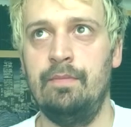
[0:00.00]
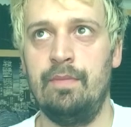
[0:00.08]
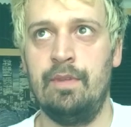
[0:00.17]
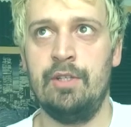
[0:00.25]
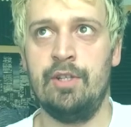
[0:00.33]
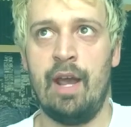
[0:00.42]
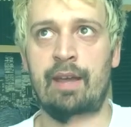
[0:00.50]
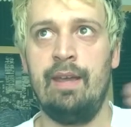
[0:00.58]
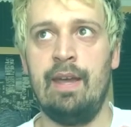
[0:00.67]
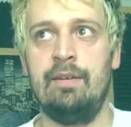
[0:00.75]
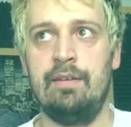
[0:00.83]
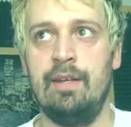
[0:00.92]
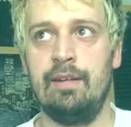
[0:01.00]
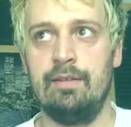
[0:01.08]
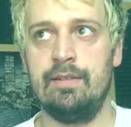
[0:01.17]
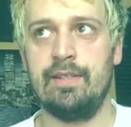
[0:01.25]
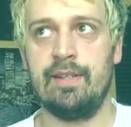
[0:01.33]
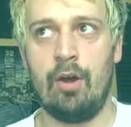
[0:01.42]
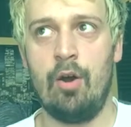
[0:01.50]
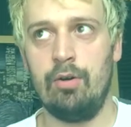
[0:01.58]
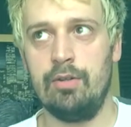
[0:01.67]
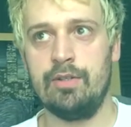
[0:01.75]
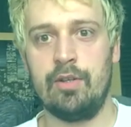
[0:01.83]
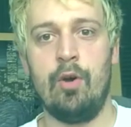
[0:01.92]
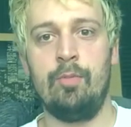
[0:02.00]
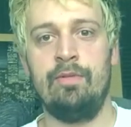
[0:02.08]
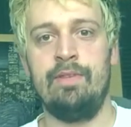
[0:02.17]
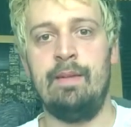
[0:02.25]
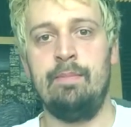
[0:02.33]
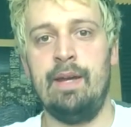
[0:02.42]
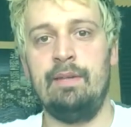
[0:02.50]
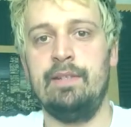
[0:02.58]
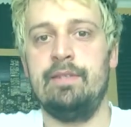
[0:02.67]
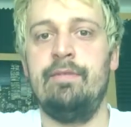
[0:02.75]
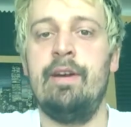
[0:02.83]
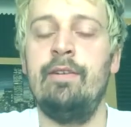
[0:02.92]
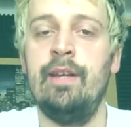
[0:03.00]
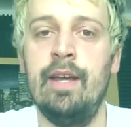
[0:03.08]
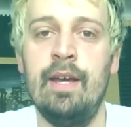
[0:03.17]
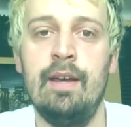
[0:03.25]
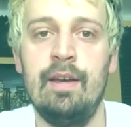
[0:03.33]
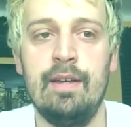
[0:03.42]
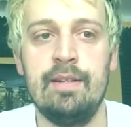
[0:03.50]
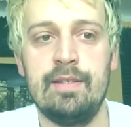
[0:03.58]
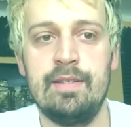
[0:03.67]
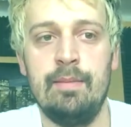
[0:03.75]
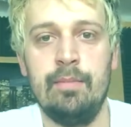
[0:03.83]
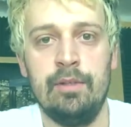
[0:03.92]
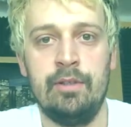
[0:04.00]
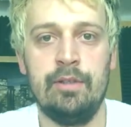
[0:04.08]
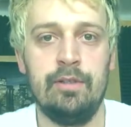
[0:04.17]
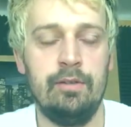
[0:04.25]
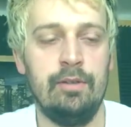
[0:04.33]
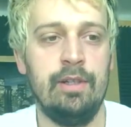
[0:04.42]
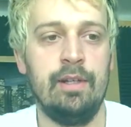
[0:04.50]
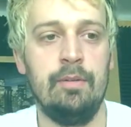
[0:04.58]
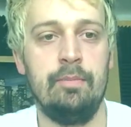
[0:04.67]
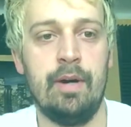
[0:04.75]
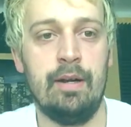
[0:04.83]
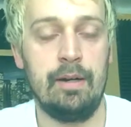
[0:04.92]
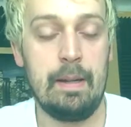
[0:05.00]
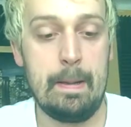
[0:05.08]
the gigantic scope of that band is very similar to Linkin Park.